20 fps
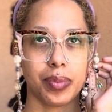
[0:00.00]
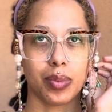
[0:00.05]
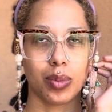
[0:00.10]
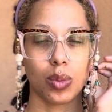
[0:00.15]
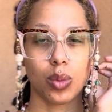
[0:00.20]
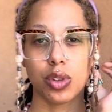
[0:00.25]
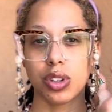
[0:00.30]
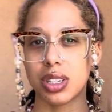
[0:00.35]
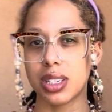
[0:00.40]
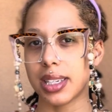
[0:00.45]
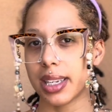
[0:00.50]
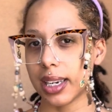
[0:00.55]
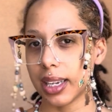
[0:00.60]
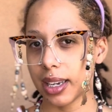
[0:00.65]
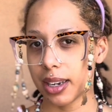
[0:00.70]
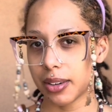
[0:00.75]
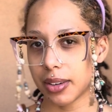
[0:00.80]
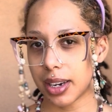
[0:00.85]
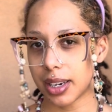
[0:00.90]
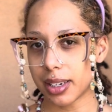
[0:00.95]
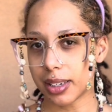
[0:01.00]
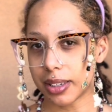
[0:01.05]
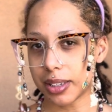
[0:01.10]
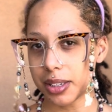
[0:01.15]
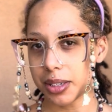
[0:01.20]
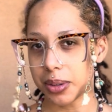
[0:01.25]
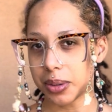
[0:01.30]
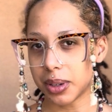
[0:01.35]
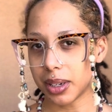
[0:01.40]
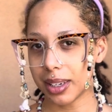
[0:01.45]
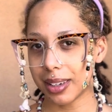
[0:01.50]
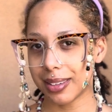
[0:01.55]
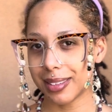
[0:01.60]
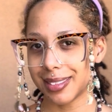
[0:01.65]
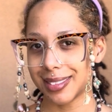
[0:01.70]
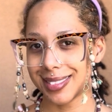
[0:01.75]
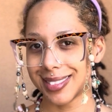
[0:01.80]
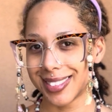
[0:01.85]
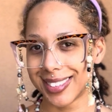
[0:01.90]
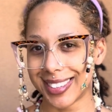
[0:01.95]
we're just gonna get right into it.
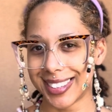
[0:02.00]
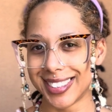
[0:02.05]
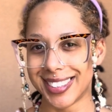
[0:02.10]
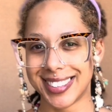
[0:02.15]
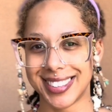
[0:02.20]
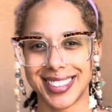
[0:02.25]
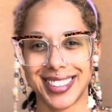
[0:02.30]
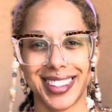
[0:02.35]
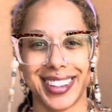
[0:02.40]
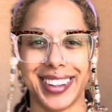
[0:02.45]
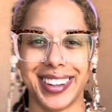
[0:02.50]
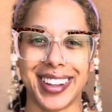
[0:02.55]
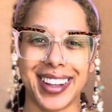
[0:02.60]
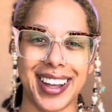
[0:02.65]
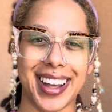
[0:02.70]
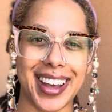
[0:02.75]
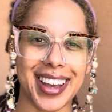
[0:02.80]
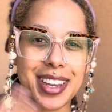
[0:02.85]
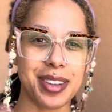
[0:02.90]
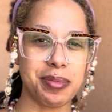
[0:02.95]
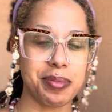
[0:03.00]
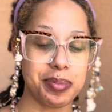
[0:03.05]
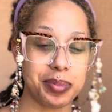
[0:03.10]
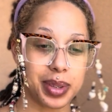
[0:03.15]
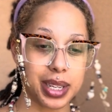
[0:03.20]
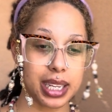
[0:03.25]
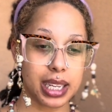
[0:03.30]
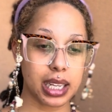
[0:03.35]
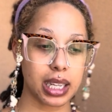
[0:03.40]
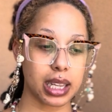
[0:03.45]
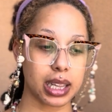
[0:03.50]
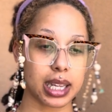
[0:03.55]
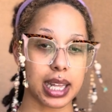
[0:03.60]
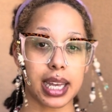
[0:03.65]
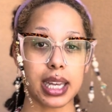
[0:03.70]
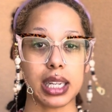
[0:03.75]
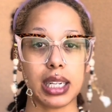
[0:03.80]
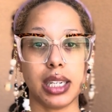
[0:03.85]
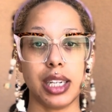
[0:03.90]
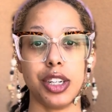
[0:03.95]
I am being
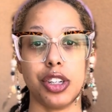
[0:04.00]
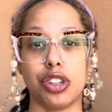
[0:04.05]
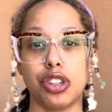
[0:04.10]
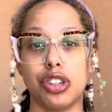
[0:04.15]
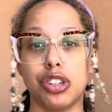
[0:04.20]
led